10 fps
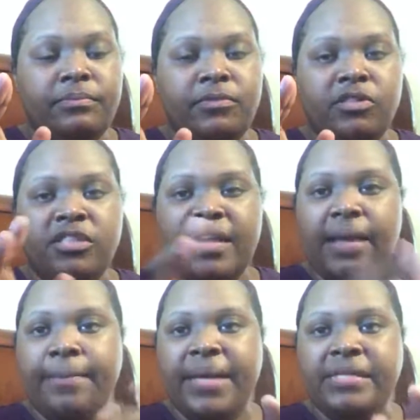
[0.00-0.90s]
just like a
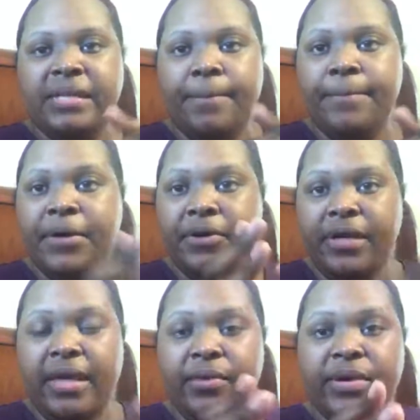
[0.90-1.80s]
basic butter
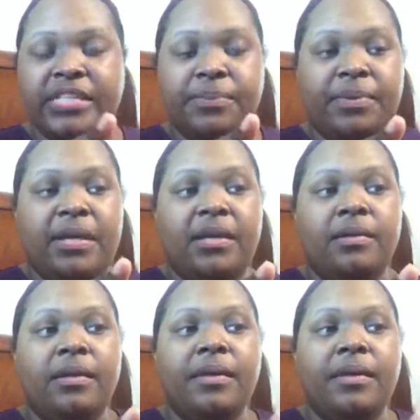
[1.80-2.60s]
cake recipe,